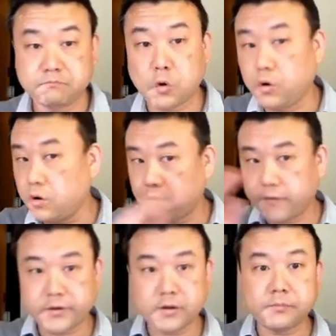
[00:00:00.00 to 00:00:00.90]
all
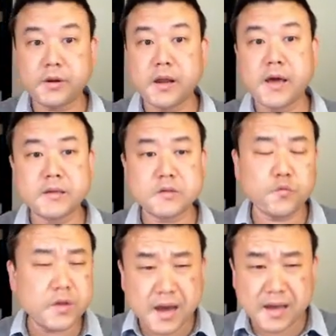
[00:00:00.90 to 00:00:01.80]
over the place
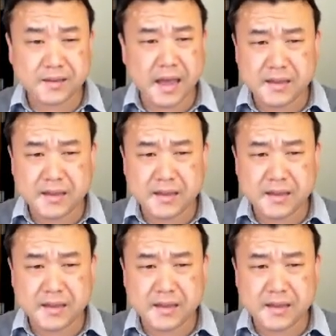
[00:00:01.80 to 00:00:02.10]
without